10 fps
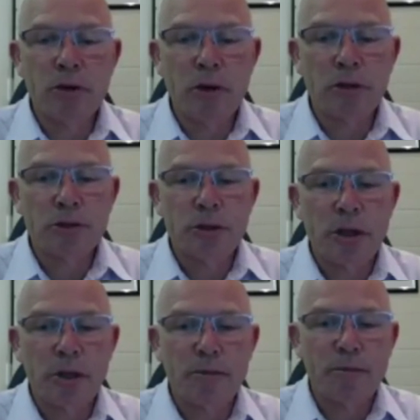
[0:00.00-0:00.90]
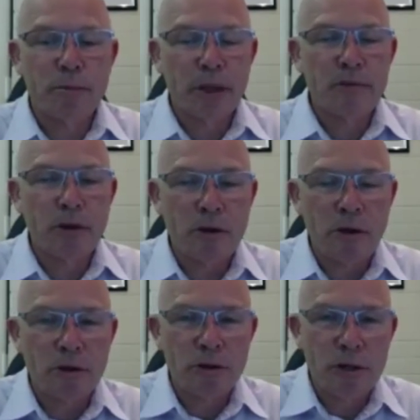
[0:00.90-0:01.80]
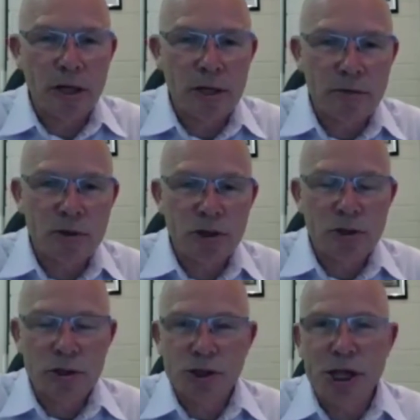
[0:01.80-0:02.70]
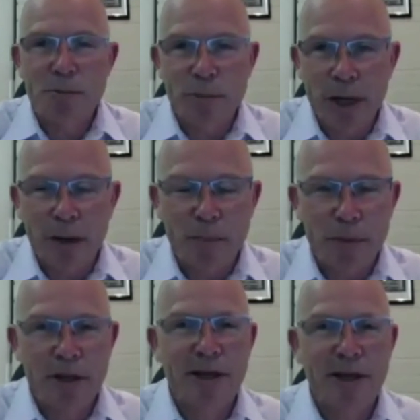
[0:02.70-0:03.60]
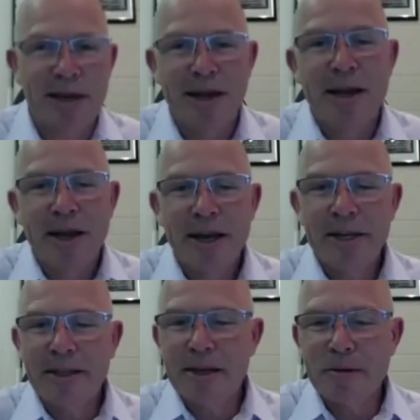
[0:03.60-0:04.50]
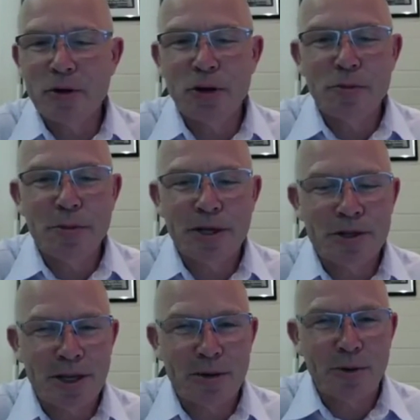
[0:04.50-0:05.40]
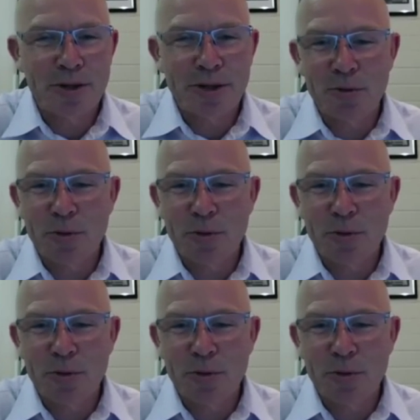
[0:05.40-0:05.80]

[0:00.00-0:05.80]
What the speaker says: believe it or not, Uday, you've just summed up in that 2 minutes there. What